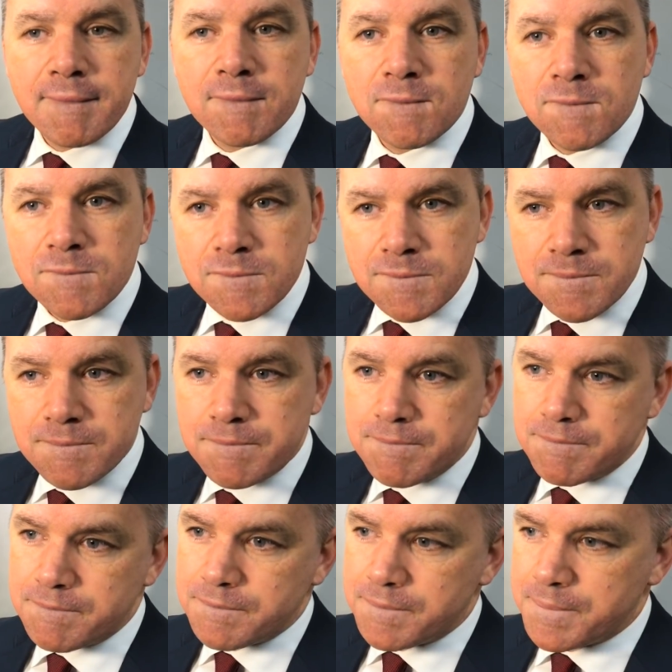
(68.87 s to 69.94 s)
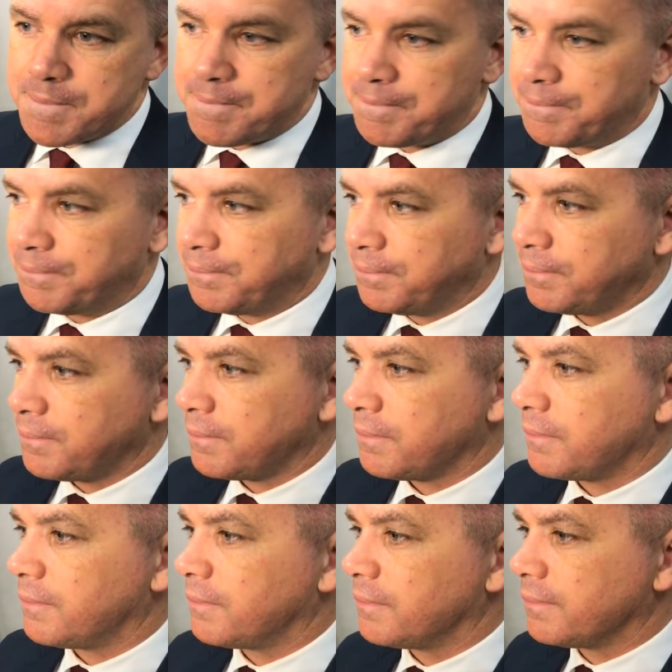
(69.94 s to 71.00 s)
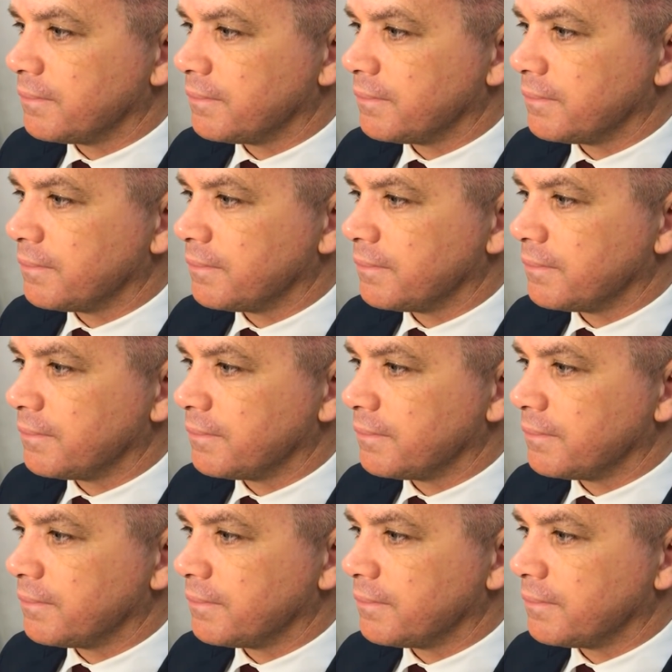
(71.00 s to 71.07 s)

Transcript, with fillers: even if you are losing guys like JT and Keita and